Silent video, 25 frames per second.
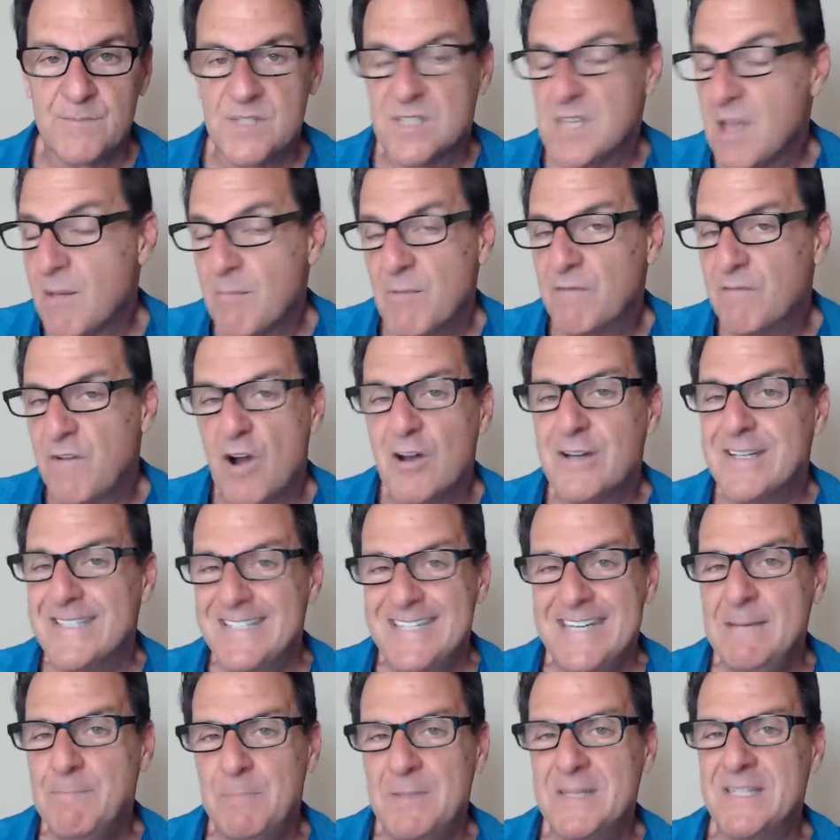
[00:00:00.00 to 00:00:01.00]
some of our
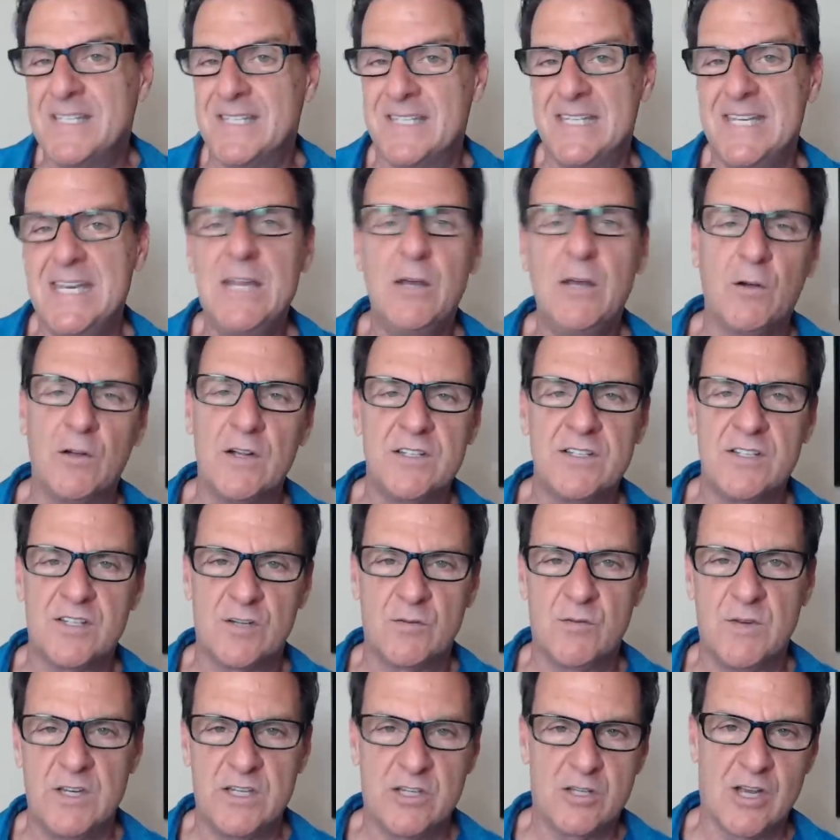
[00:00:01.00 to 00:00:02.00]
deepest secrets
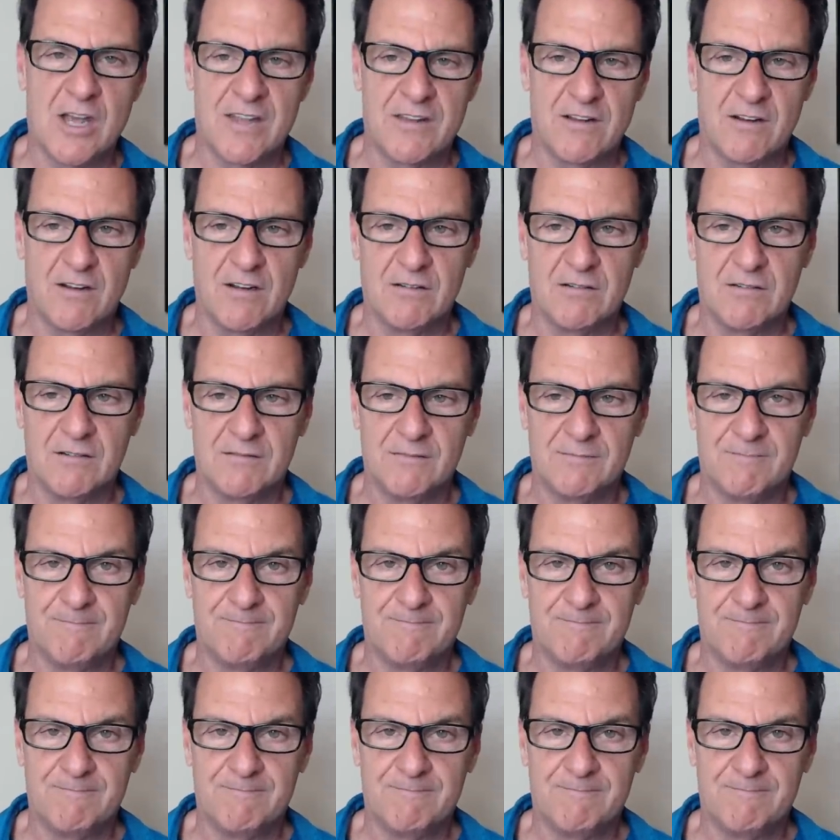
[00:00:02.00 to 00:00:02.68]
to each other